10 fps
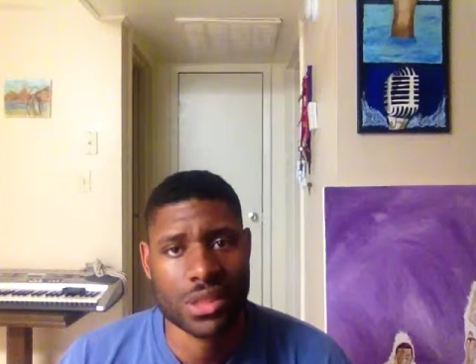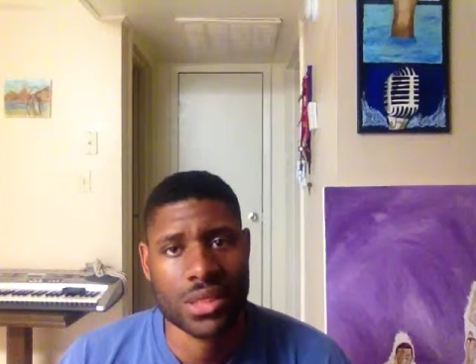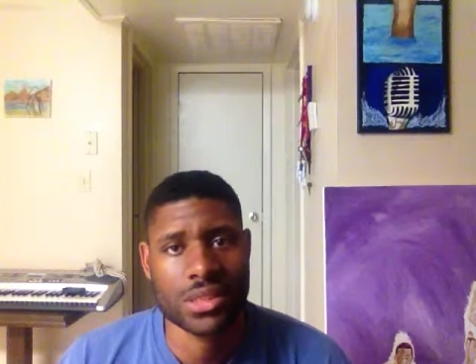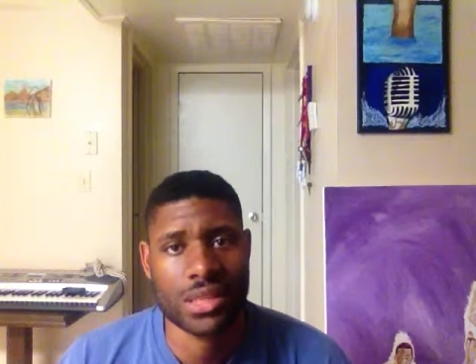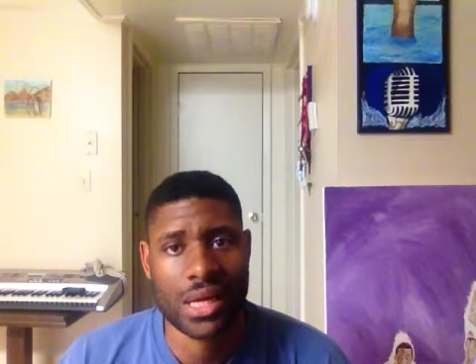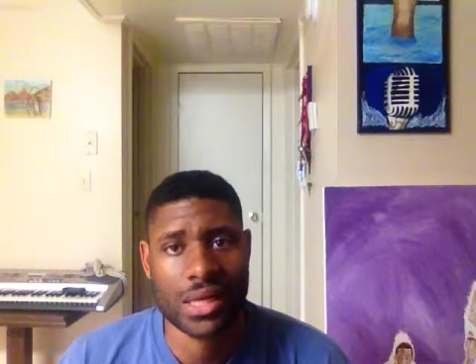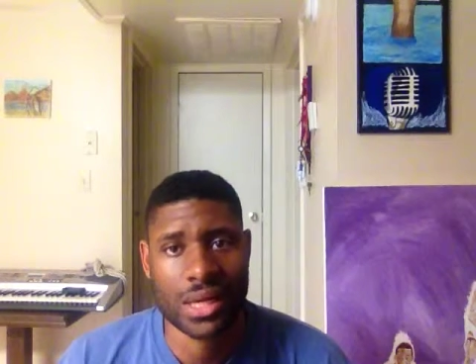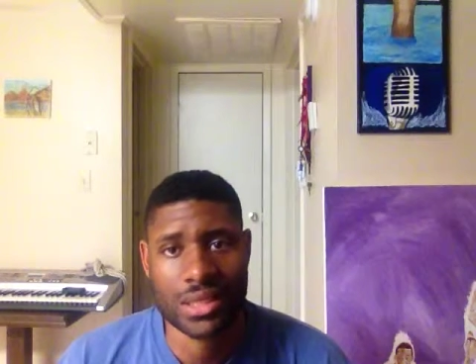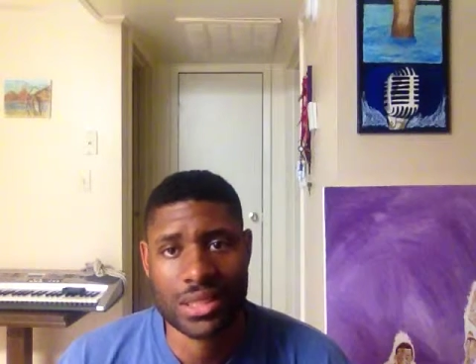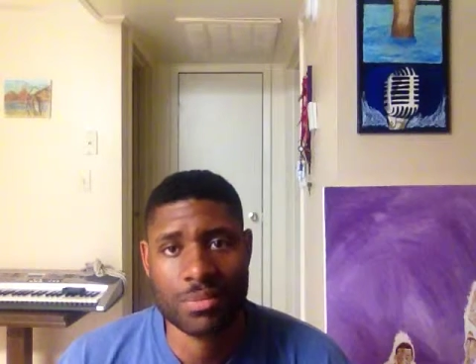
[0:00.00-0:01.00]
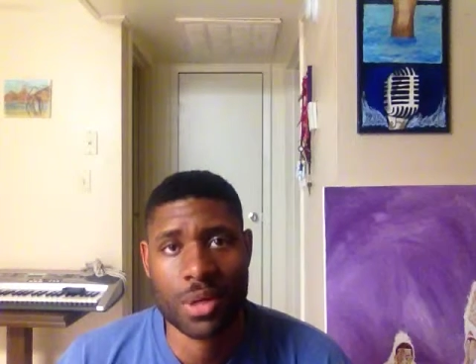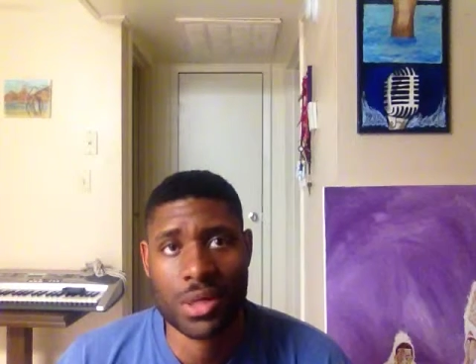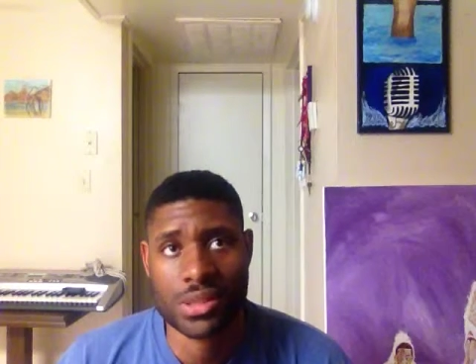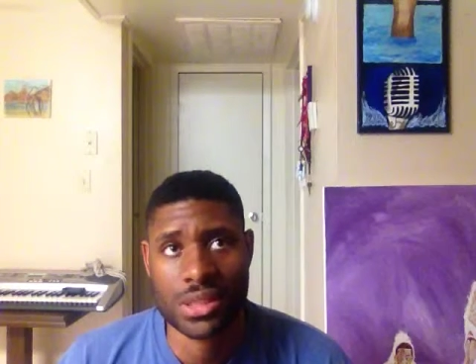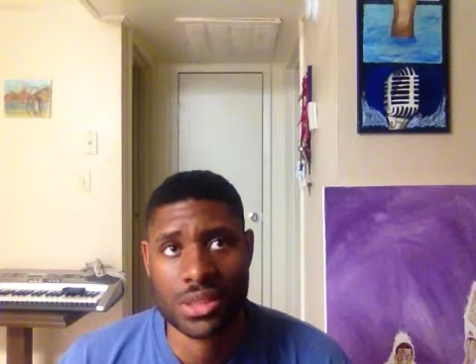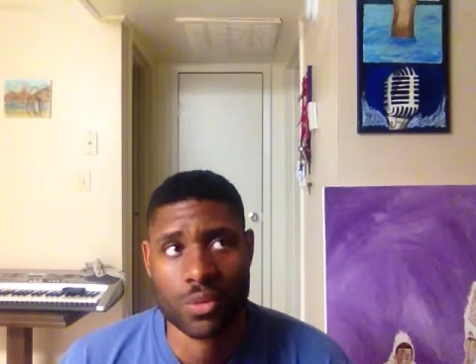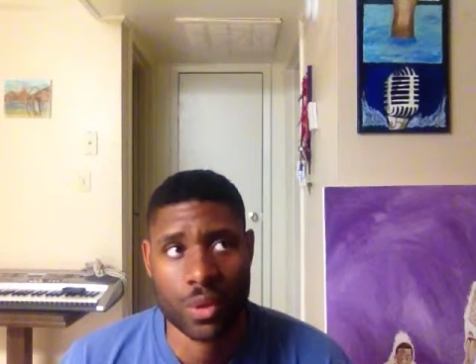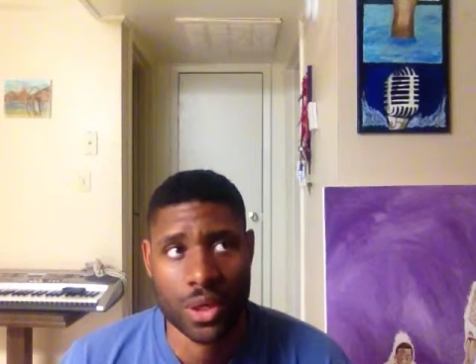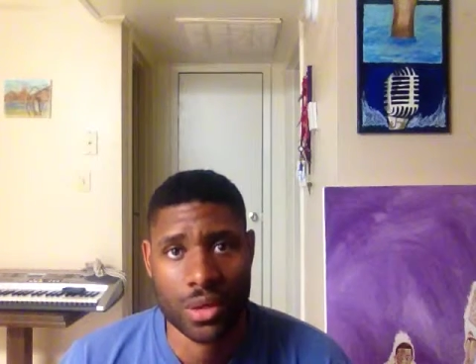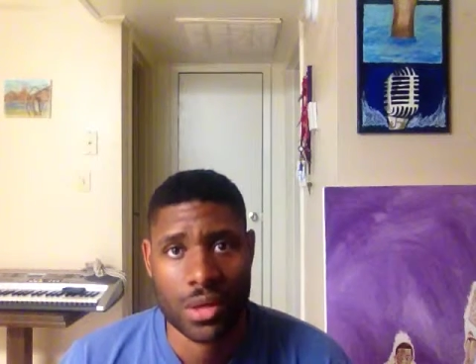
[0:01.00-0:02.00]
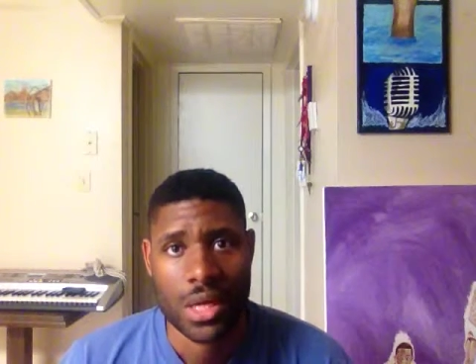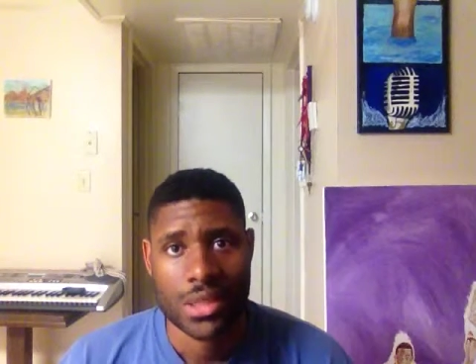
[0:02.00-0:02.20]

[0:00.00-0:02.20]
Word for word: and understanding that this person is real.